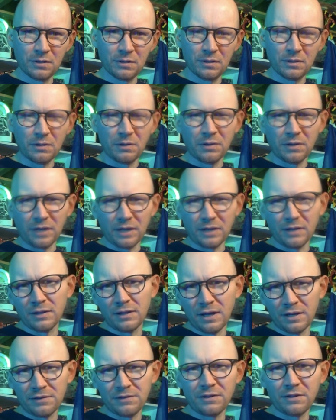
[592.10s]
Okay, the
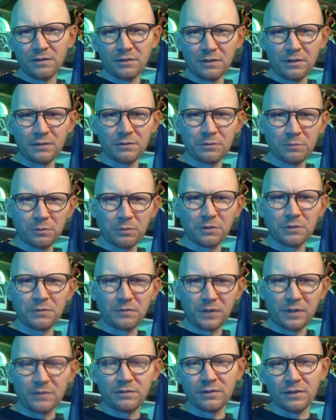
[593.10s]
Lysarians were
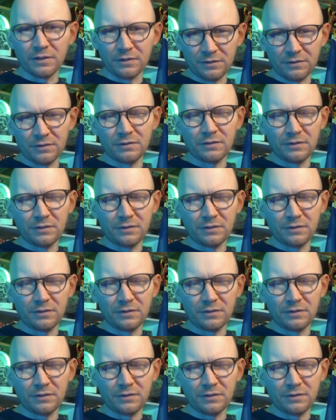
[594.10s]
defenseless.